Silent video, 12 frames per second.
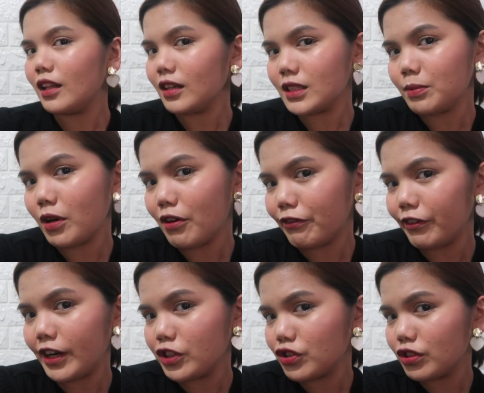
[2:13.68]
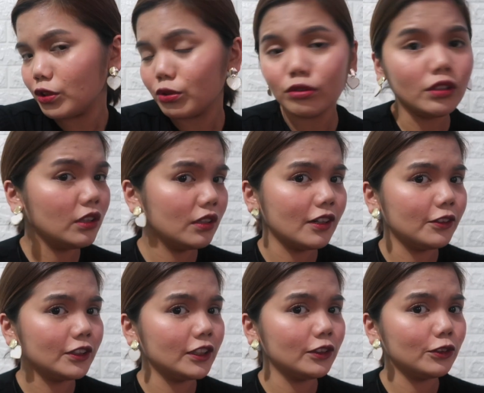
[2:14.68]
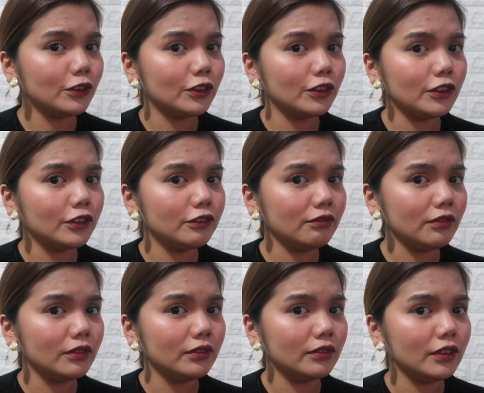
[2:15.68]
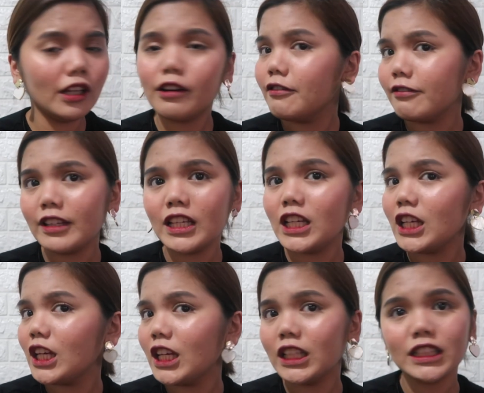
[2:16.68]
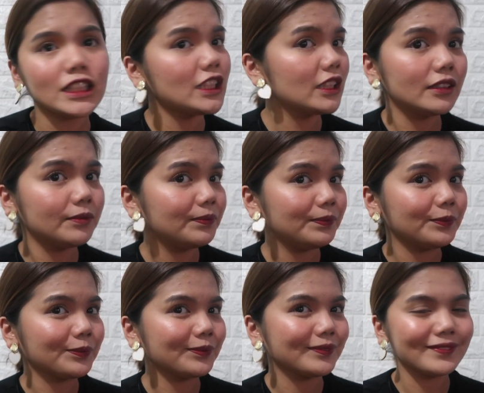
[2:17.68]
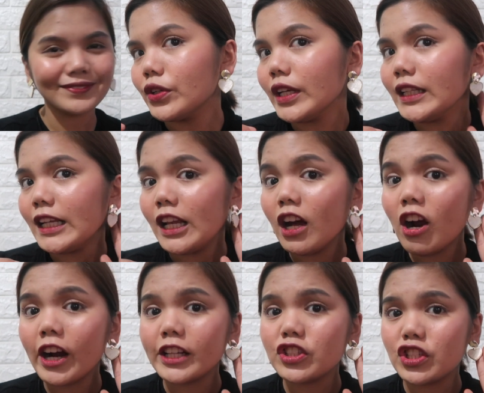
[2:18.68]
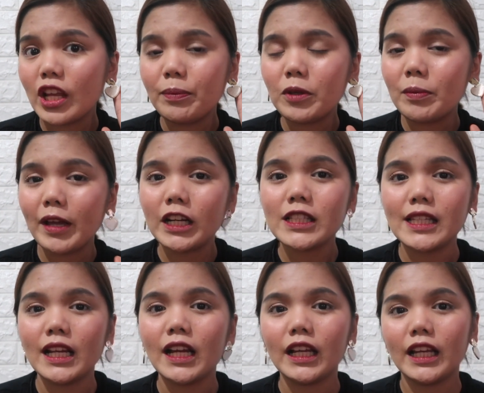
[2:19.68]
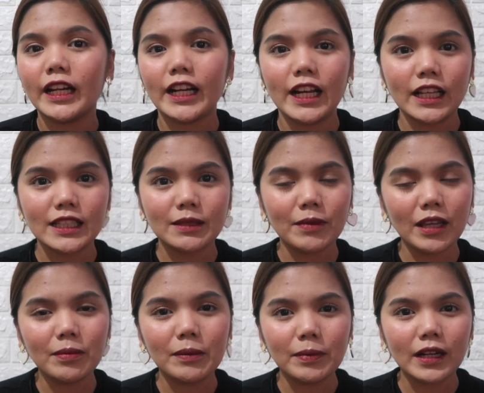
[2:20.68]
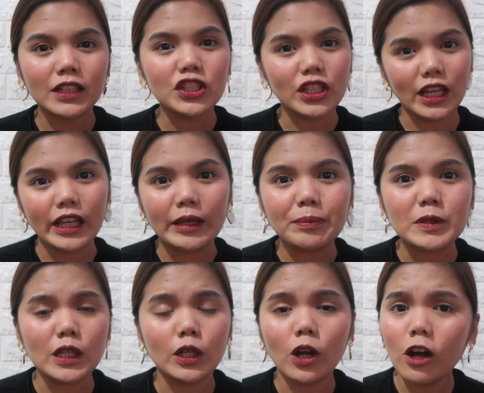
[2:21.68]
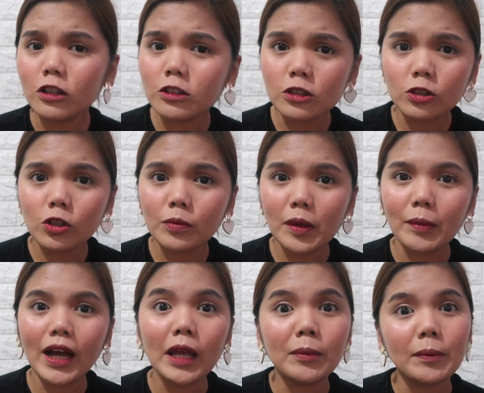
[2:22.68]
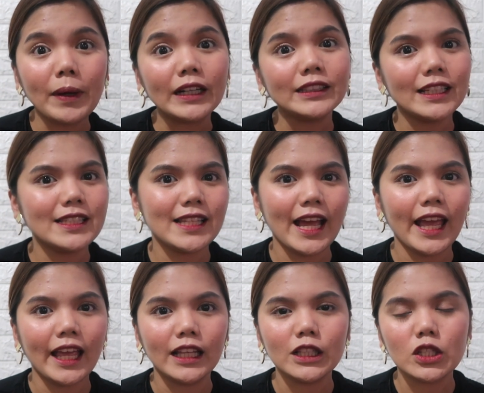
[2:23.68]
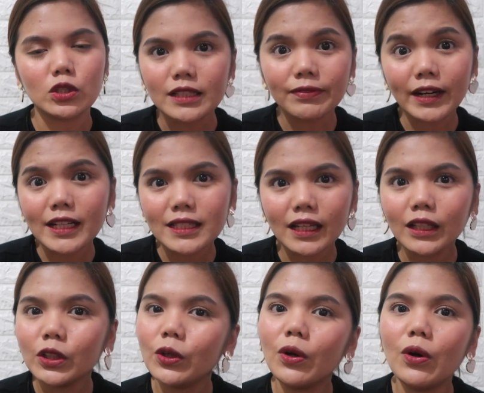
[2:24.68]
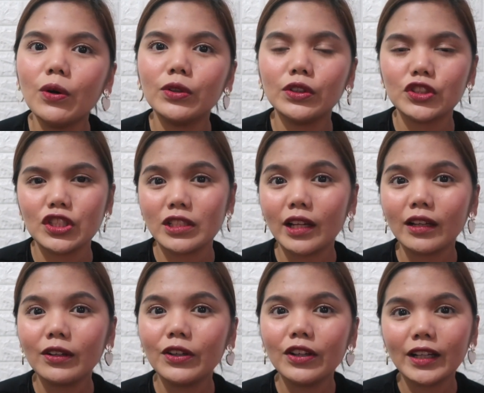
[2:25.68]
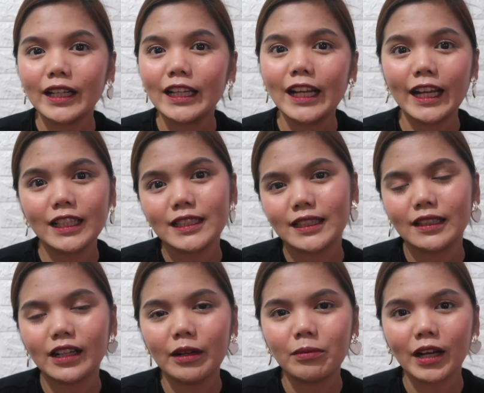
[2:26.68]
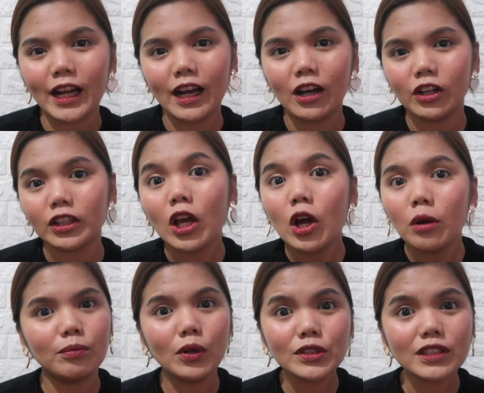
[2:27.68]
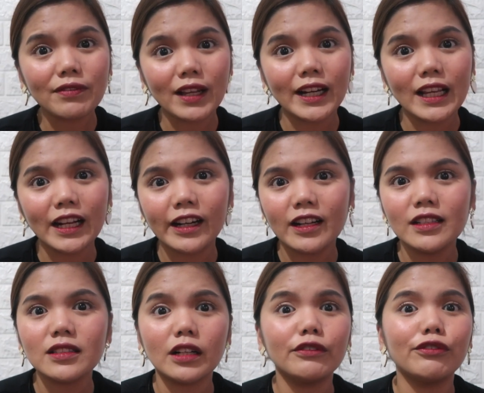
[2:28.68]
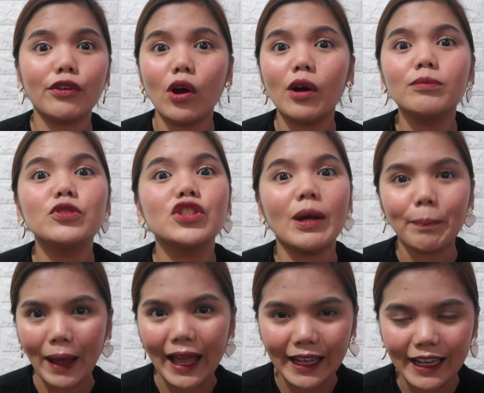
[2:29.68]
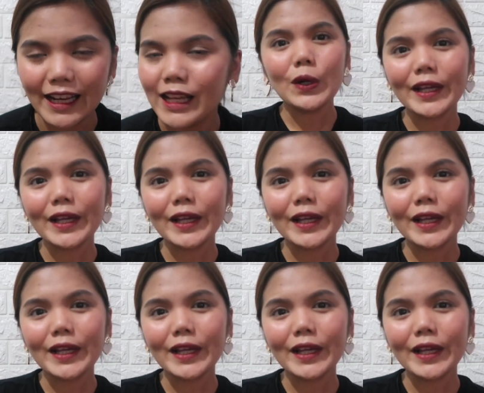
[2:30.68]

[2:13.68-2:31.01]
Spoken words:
Ang lakas maka-fresh na itong hikaw na to. Love it! So, hindi lang heart shape yung meron silang earrings. May iba pang shapes and also may mga iba pang designs. As far as I know, nung chinek ko yung kanilang Instagram account, most of their earrings are from Japan.